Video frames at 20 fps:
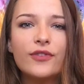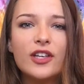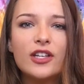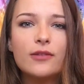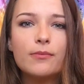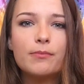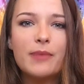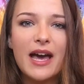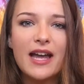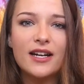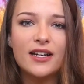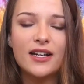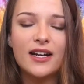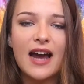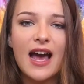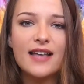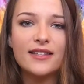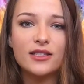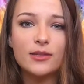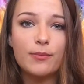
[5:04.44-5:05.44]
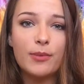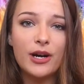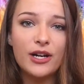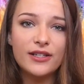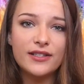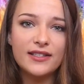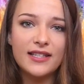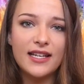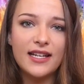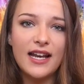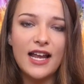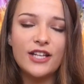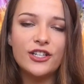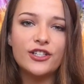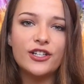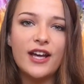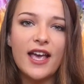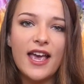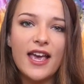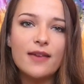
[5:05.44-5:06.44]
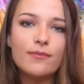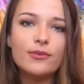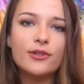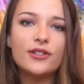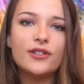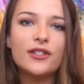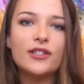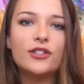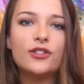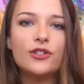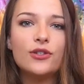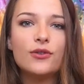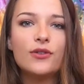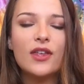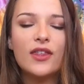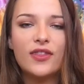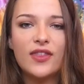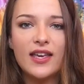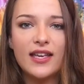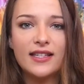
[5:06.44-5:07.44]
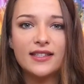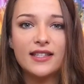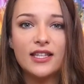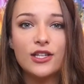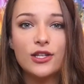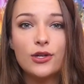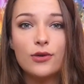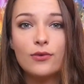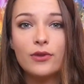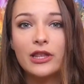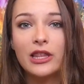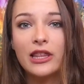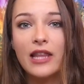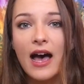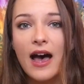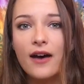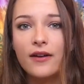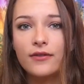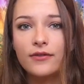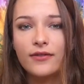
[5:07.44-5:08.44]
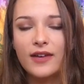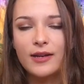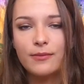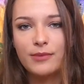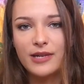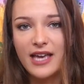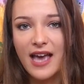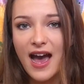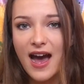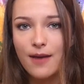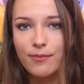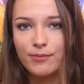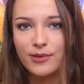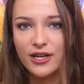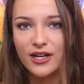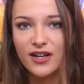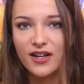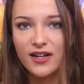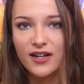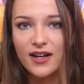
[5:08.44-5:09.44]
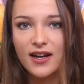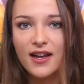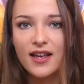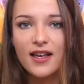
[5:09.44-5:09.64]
feel better as a person and you're able to do the things that you love and be happier.